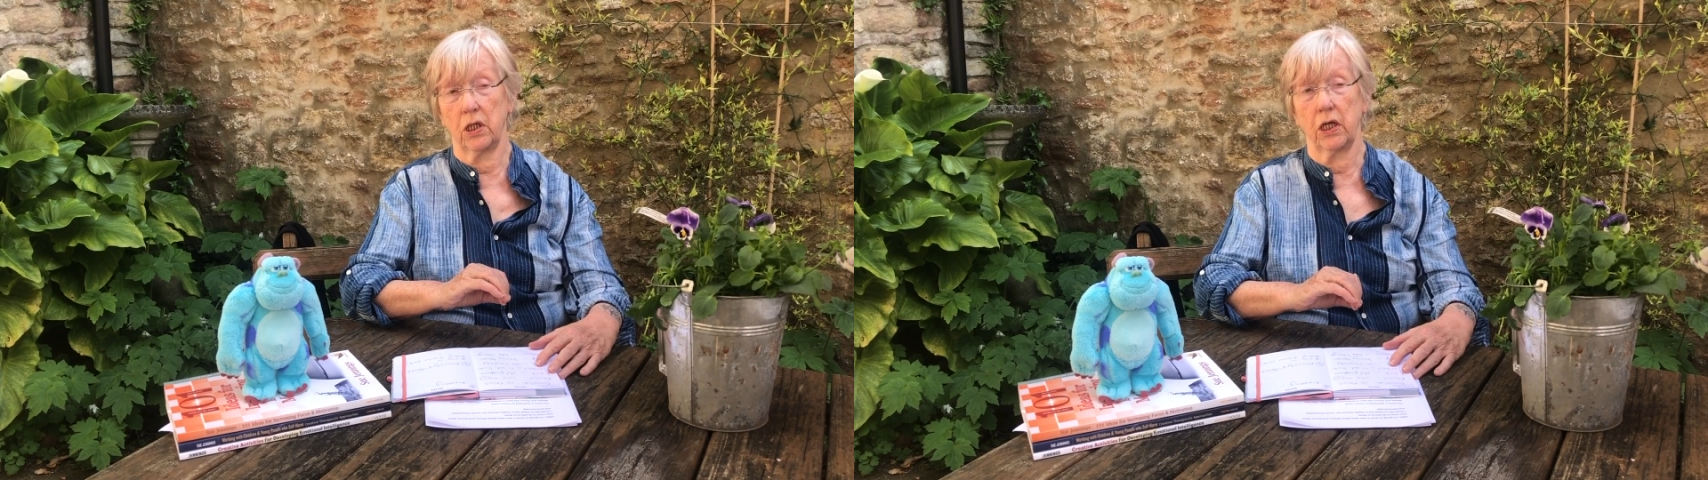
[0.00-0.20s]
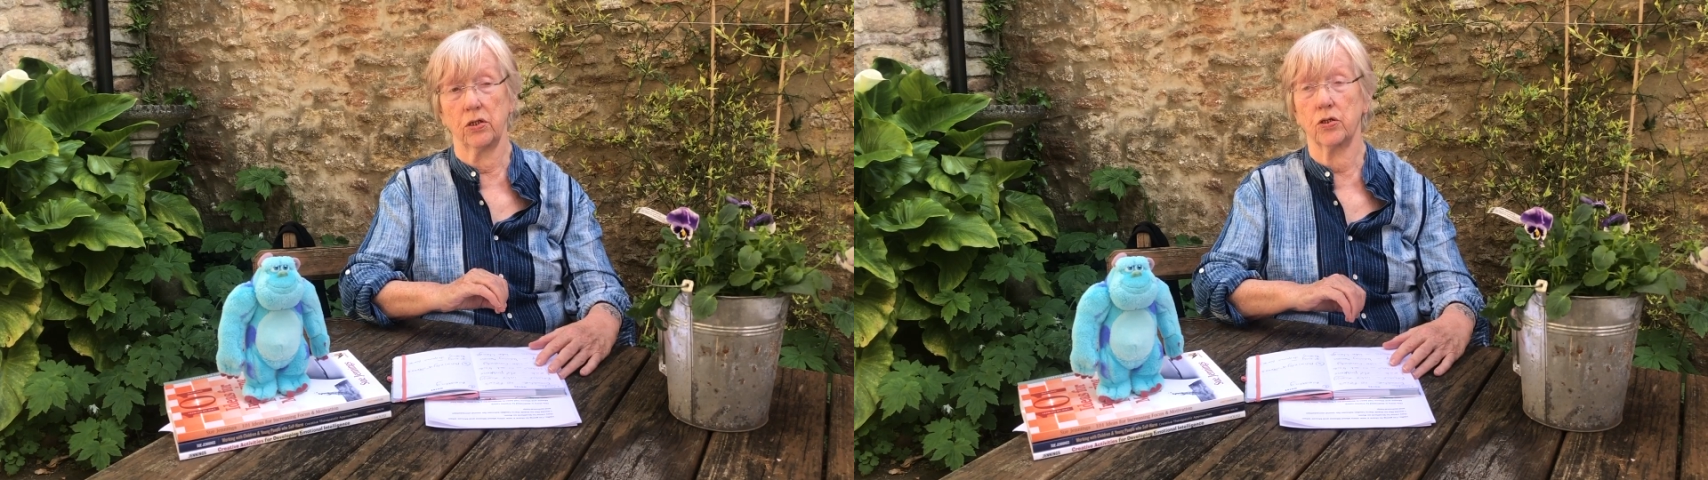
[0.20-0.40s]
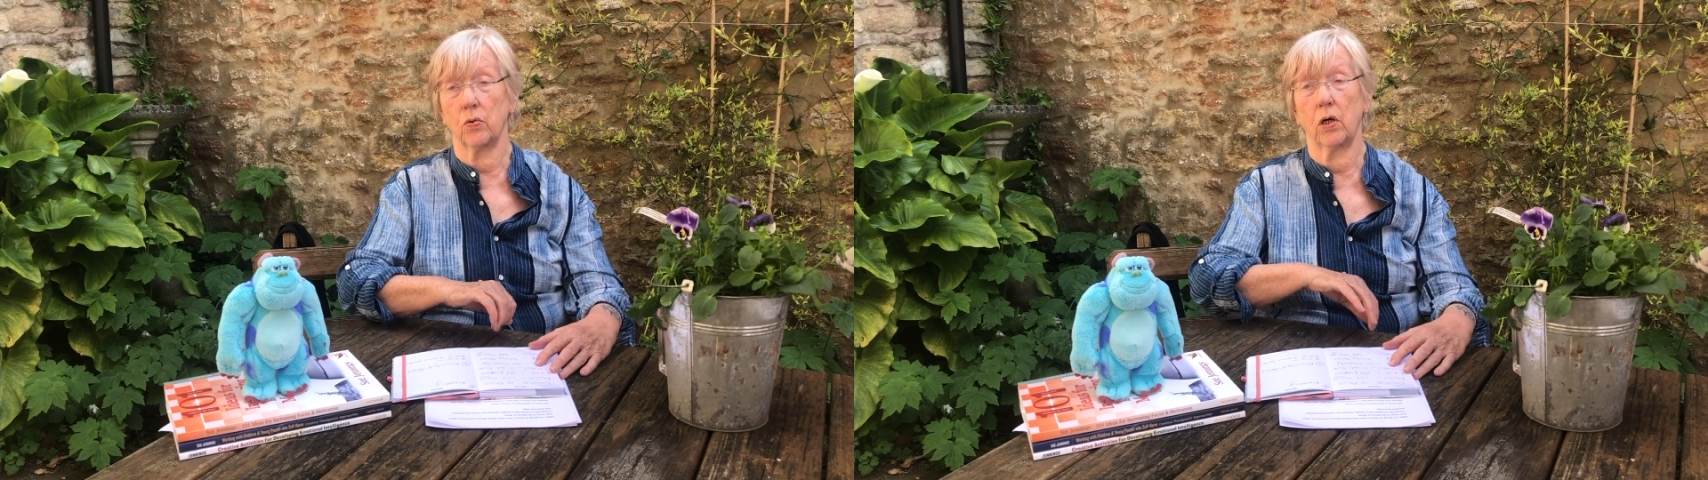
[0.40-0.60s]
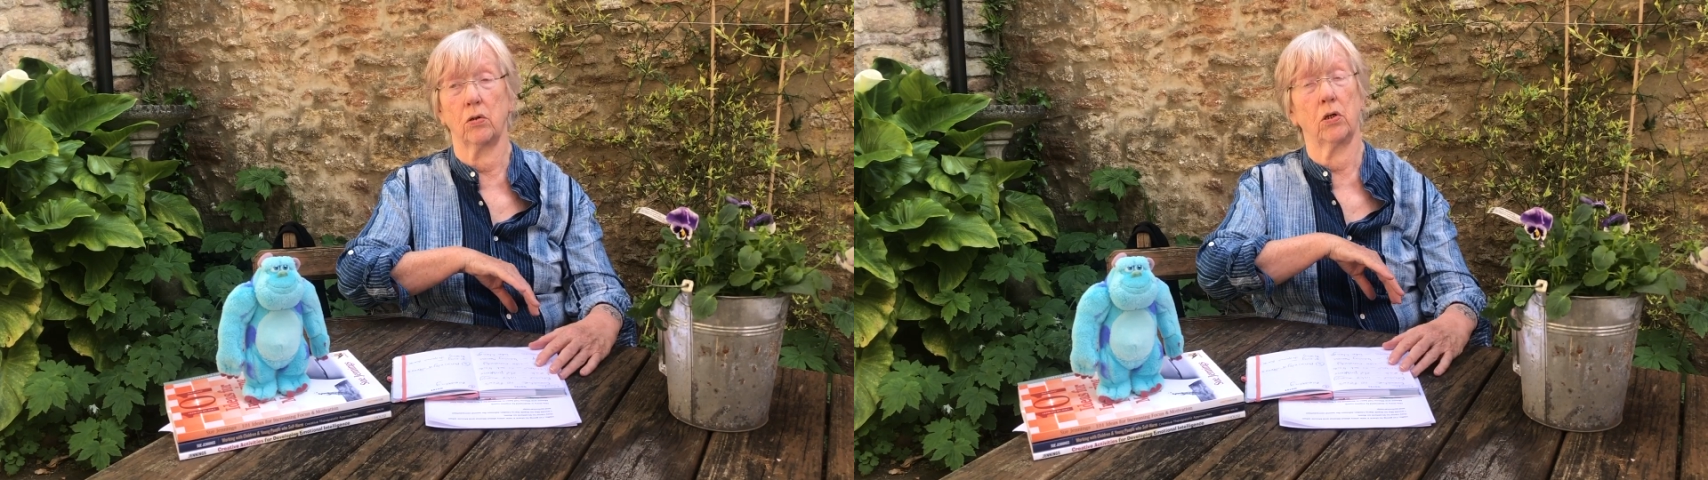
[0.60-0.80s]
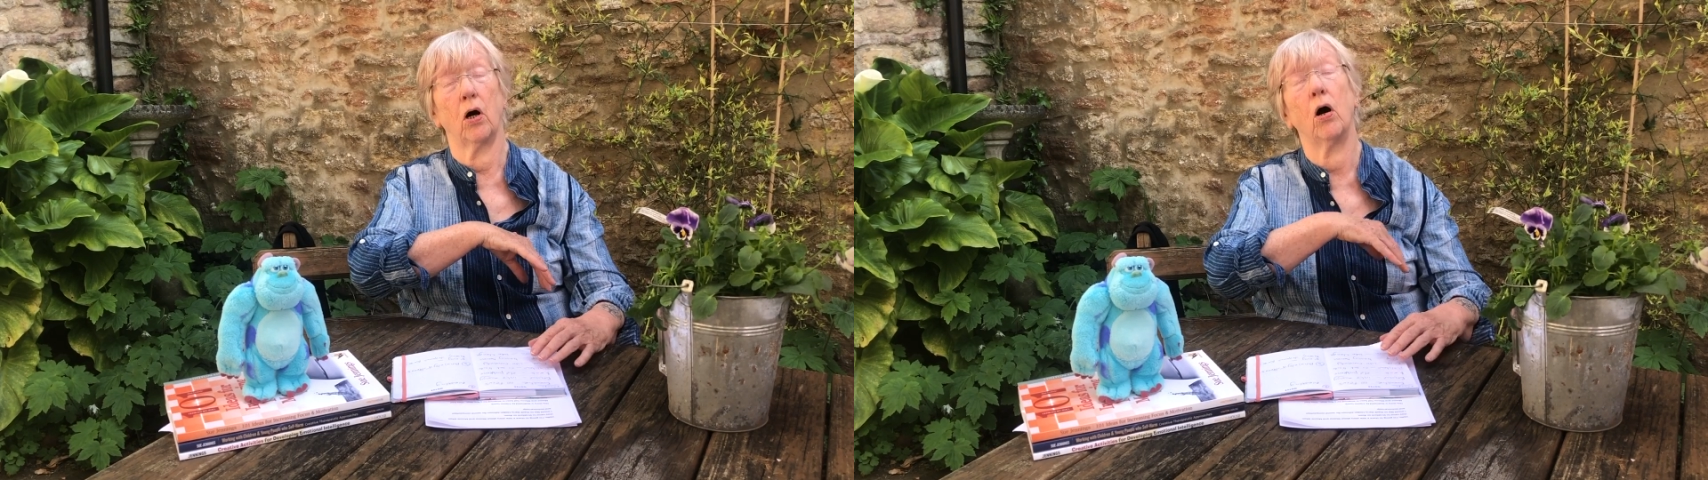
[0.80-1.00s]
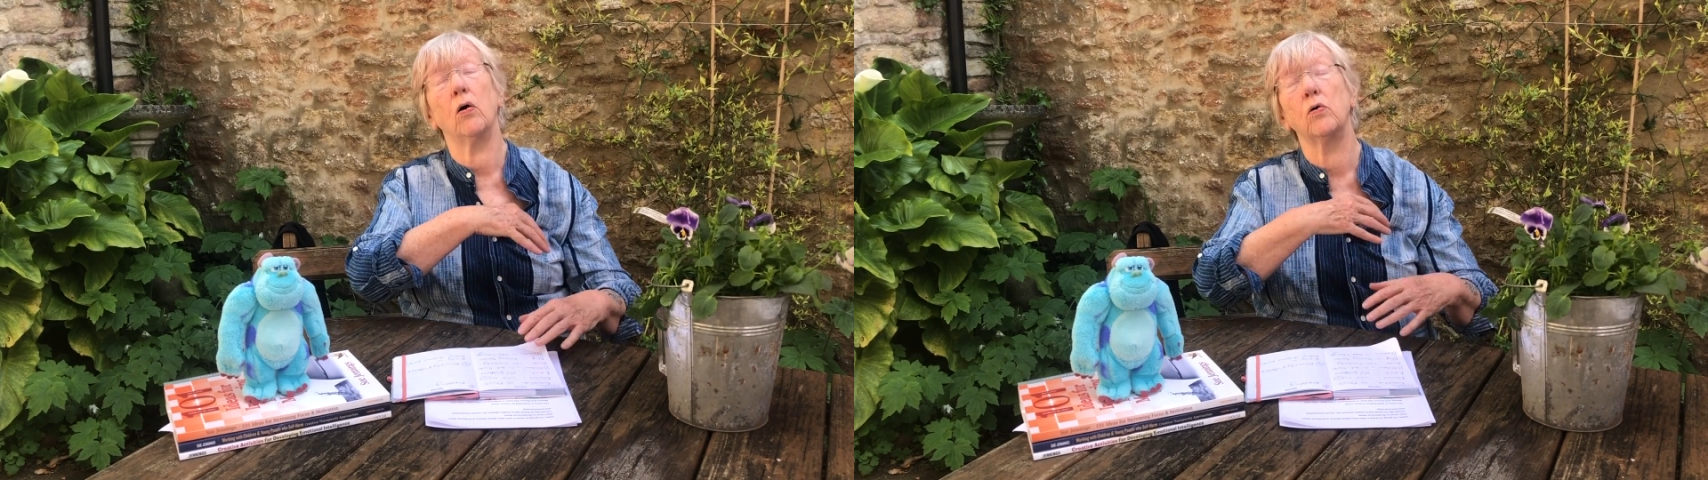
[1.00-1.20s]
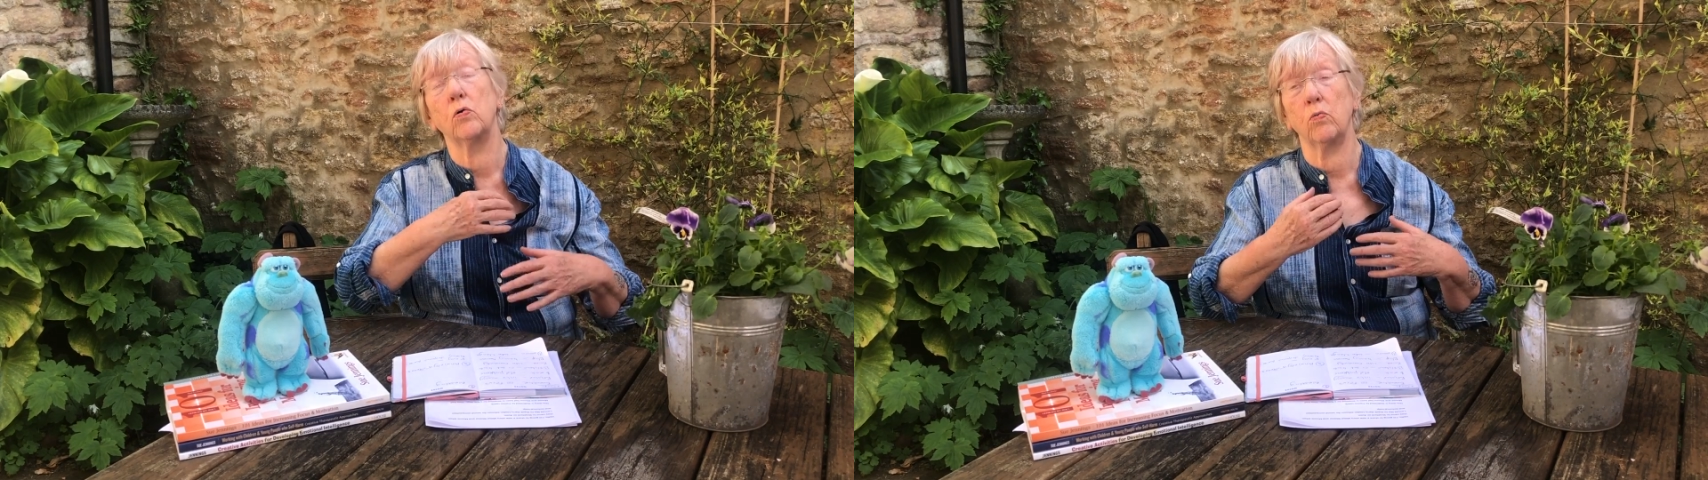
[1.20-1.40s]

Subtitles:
into our whole